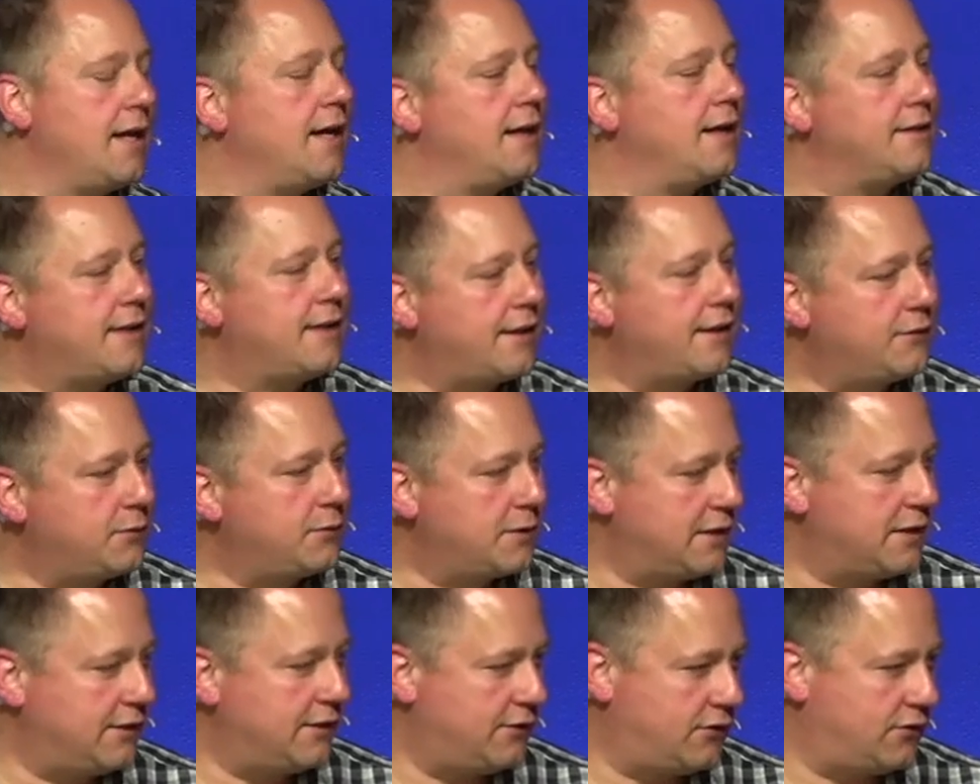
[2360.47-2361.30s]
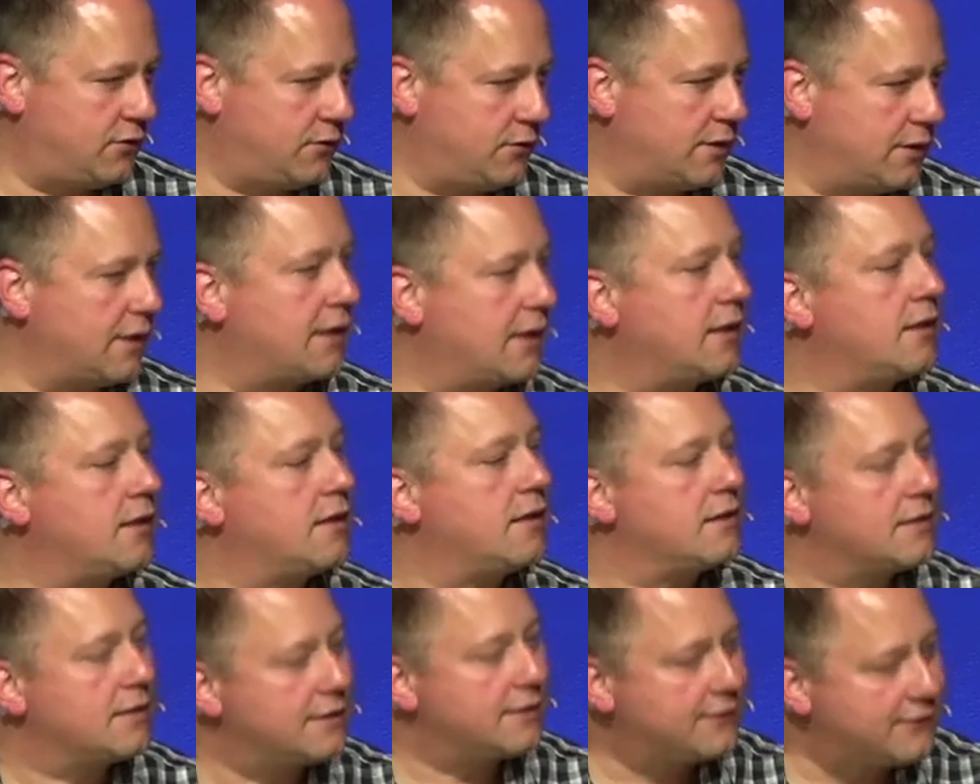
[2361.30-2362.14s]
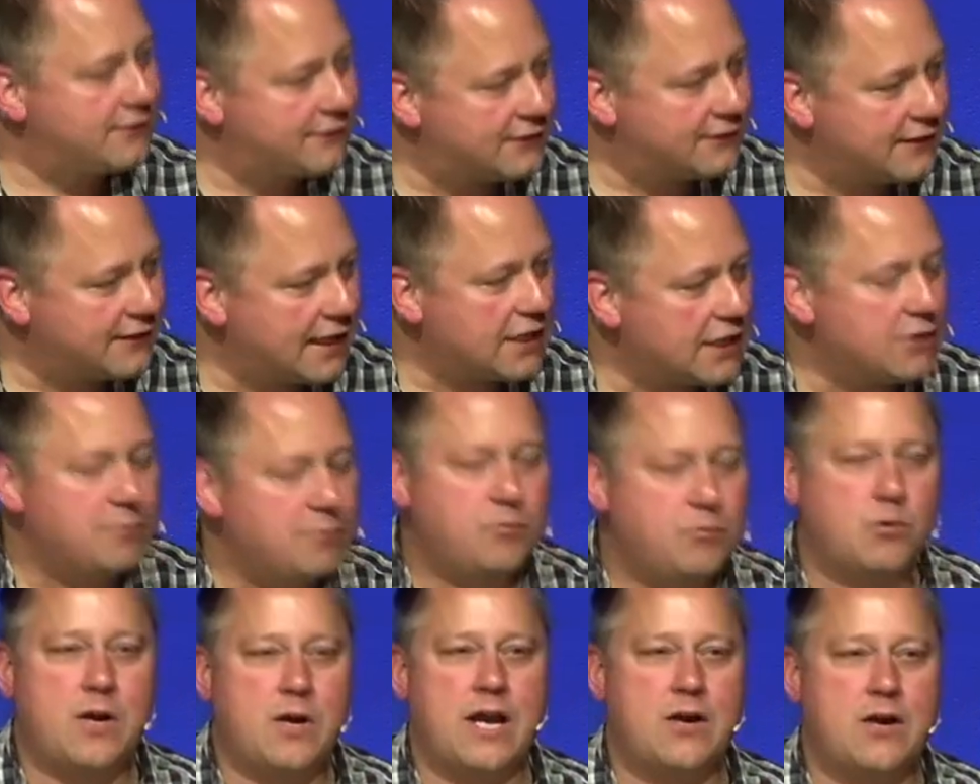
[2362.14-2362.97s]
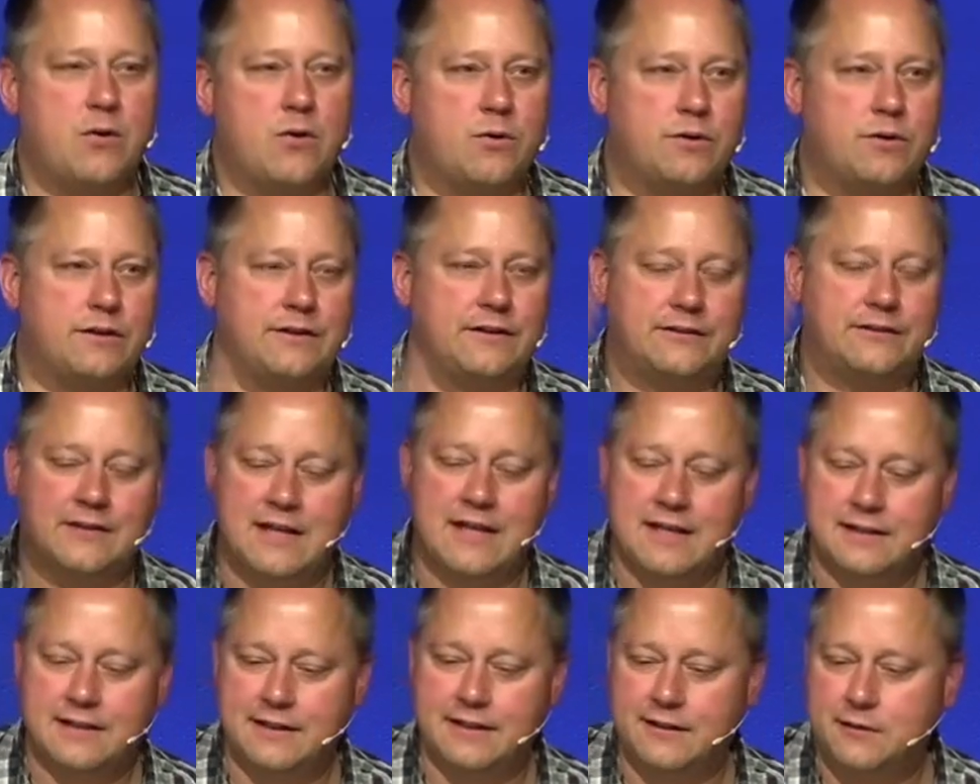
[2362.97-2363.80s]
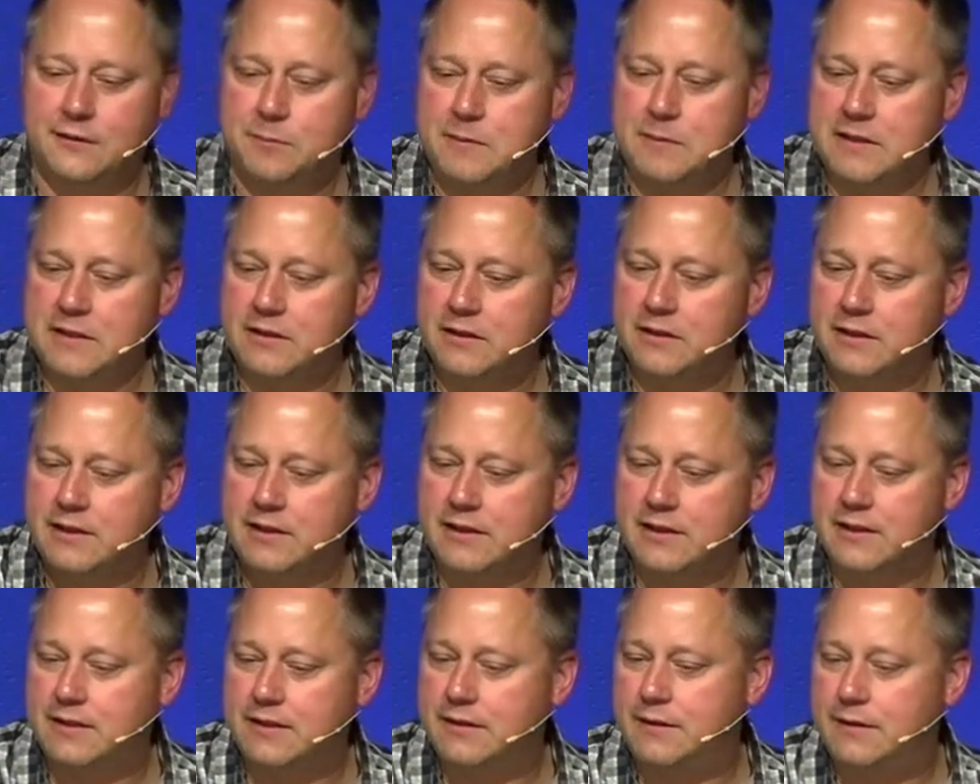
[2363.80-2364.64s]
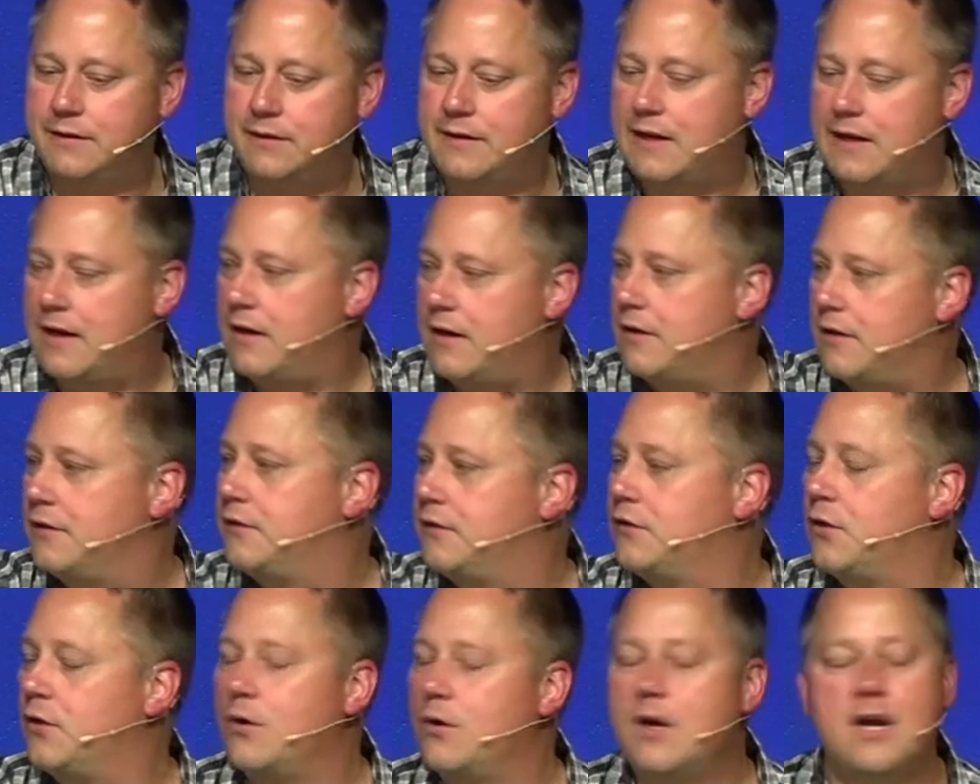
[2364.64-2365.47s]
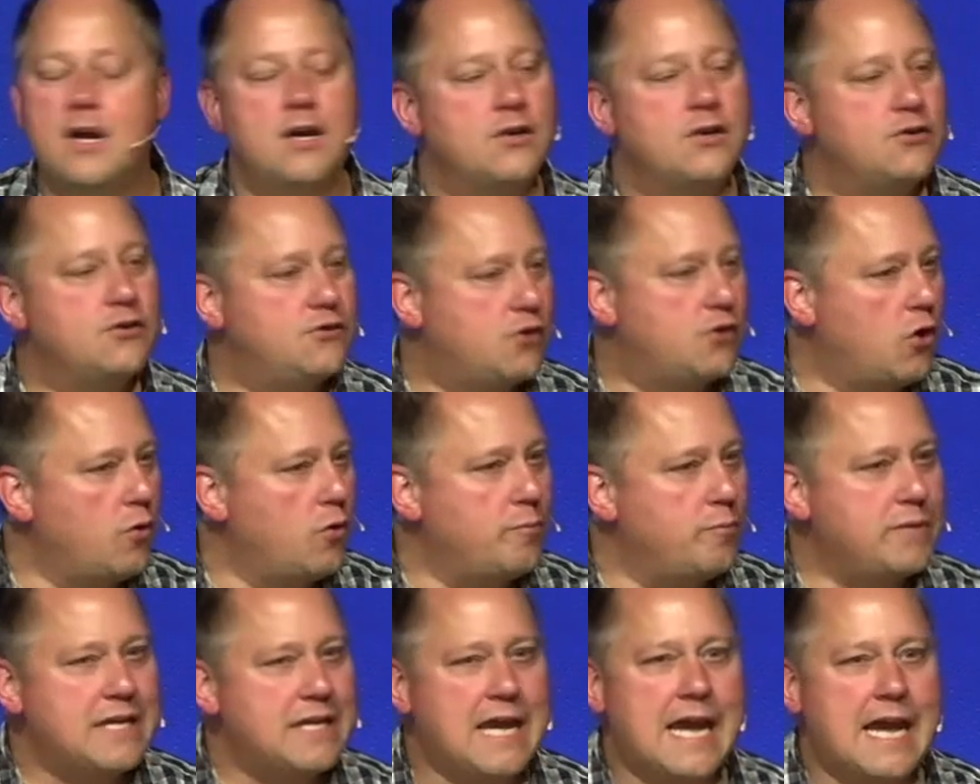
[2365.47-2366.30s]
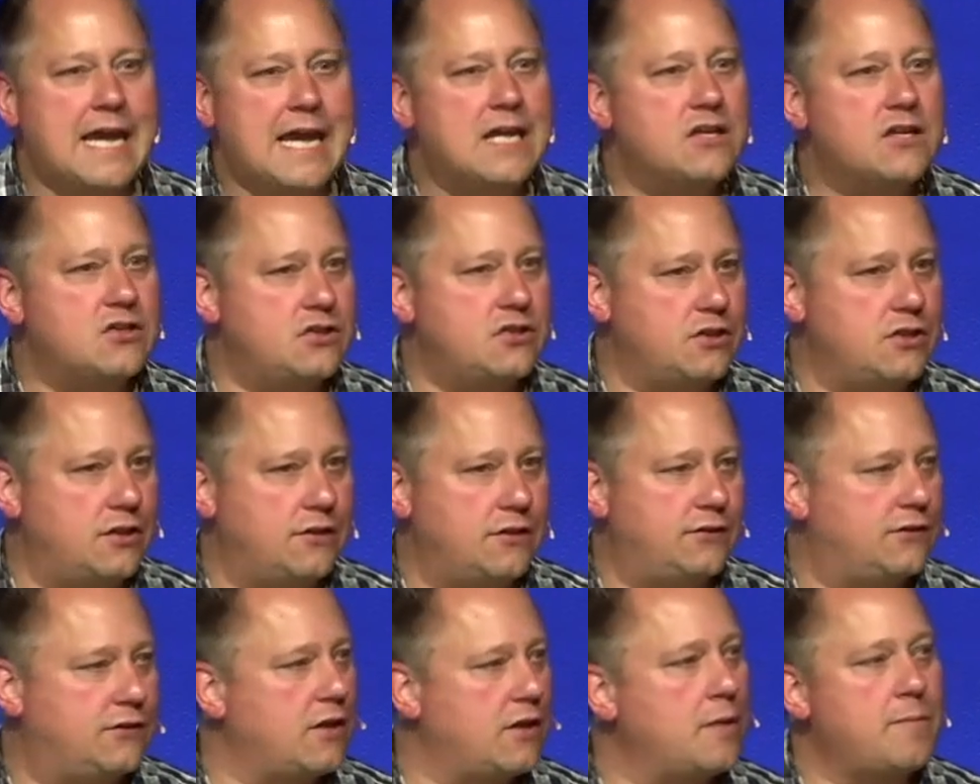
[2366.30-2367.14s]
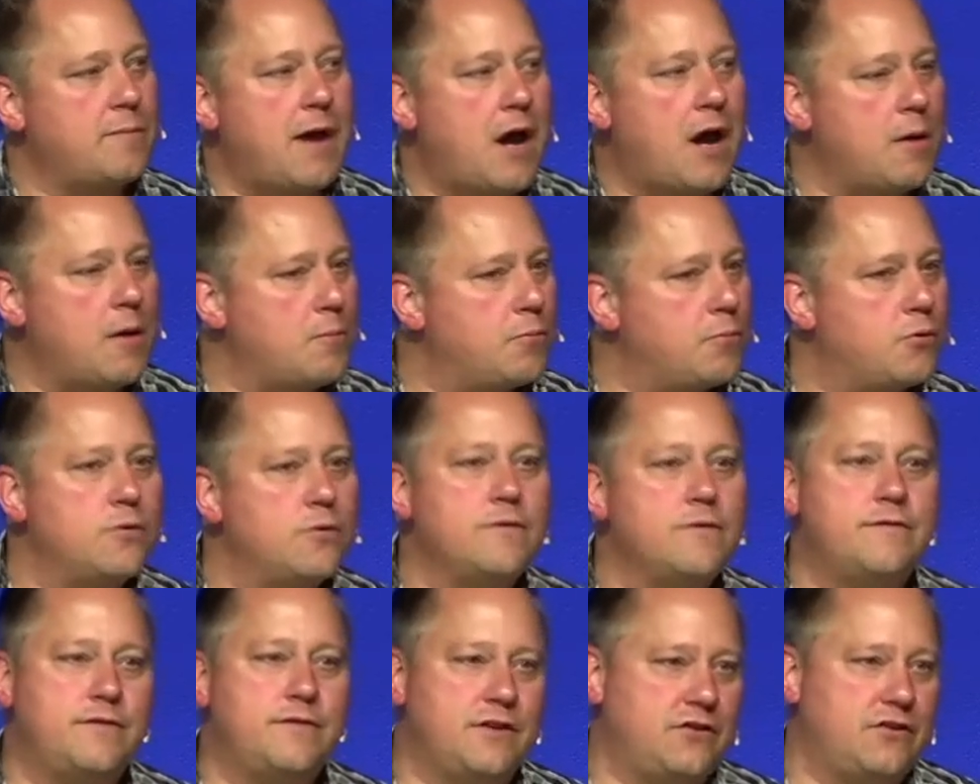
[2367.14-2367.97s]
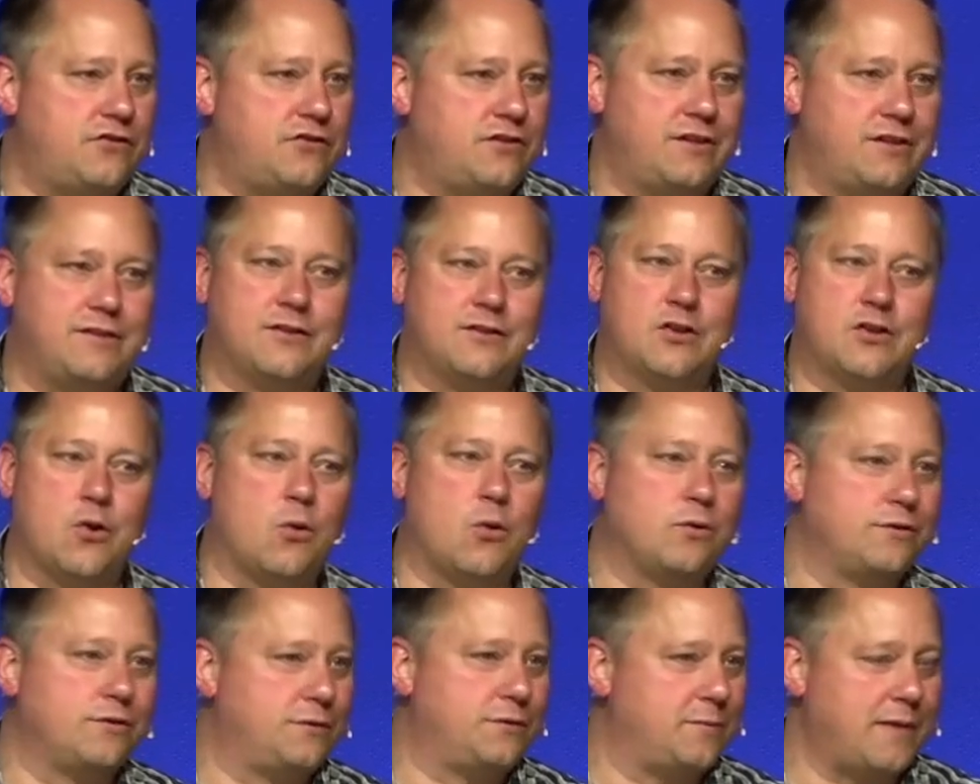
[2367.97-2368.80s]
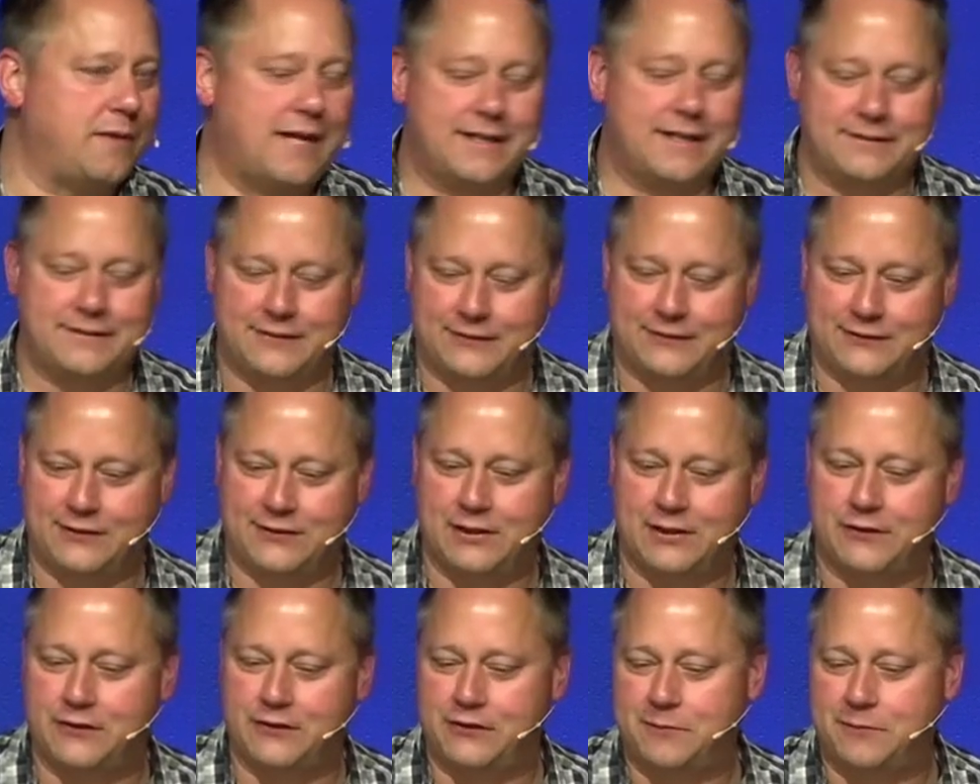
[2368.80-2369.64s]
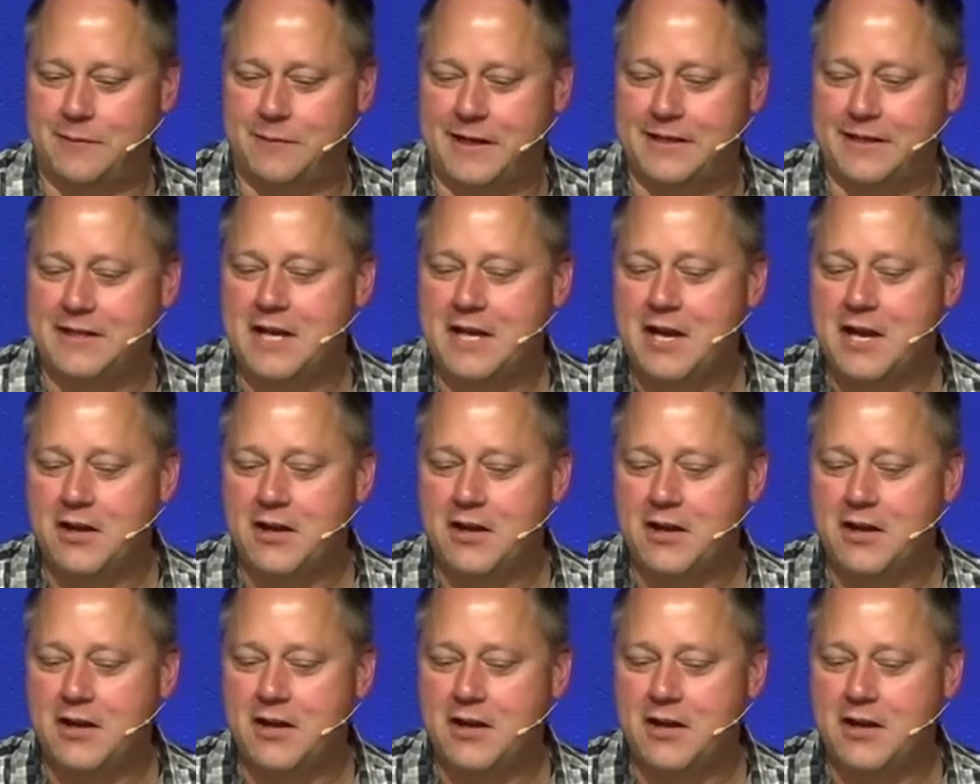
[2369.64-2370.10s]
And that's what he's doing. Again, let's set your priorities. Let's be looking there. And so don't be anxious about provision. Gold's mine, the silver's mine.